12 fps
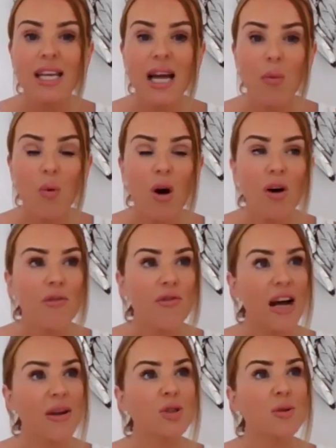Now, what I've
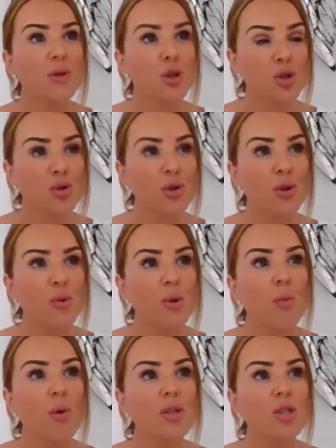found to be true
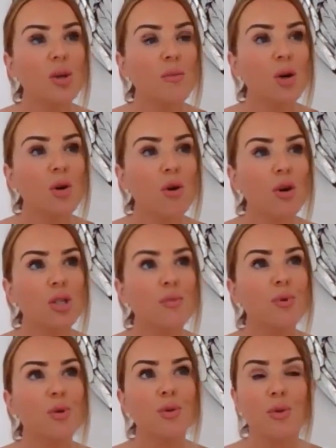and what's come across the
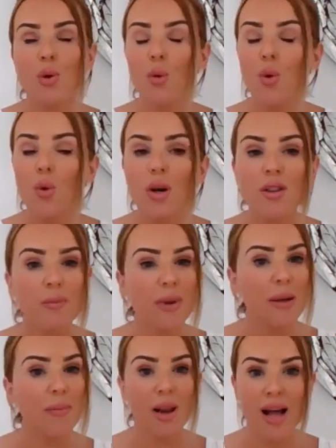board with all of the
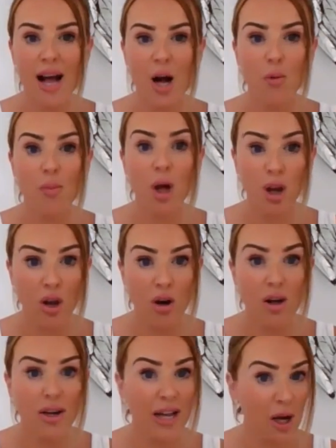people I help a
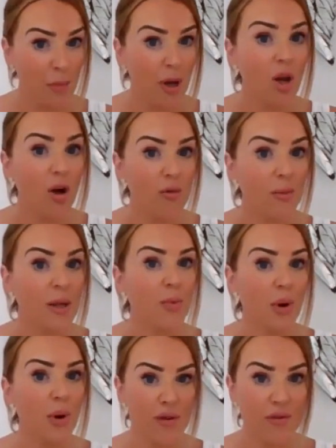lot, and I help a lot of
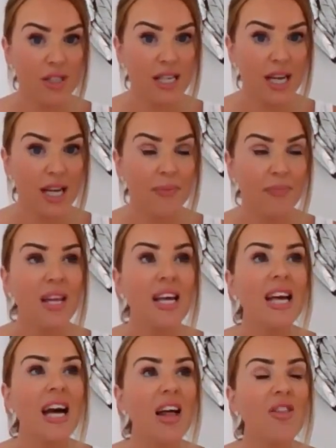people every day,
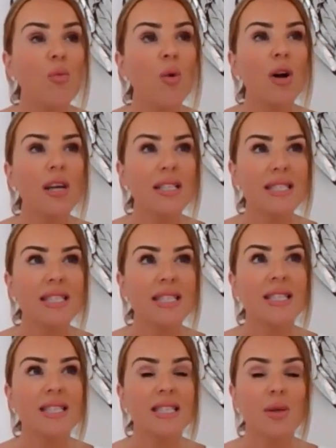and the one
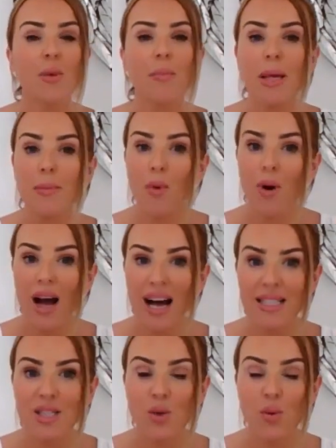consistency when people
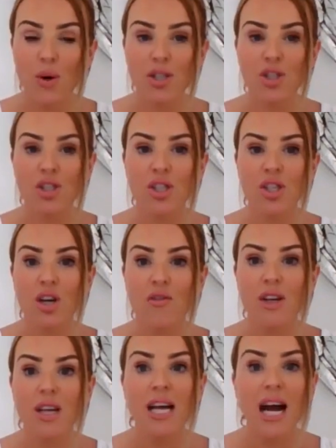ask the question
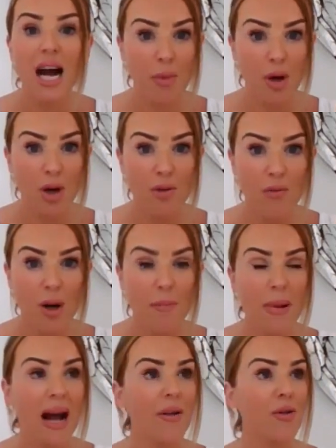of, am I on the
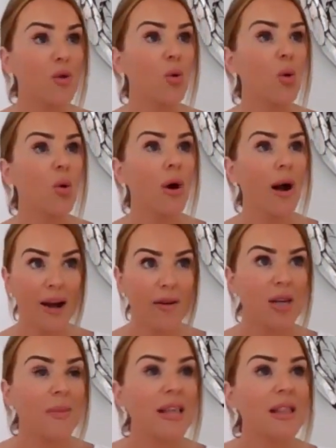right path, or how
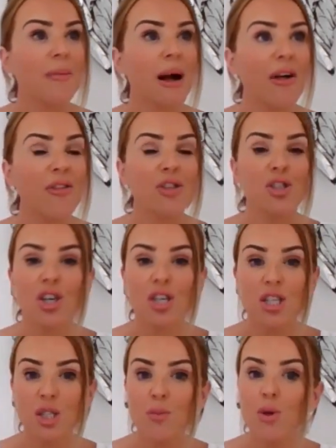can I make the path and
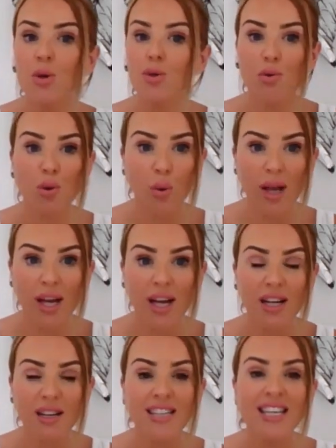journey smoother or
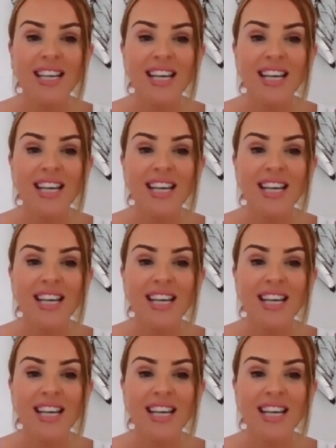quicker,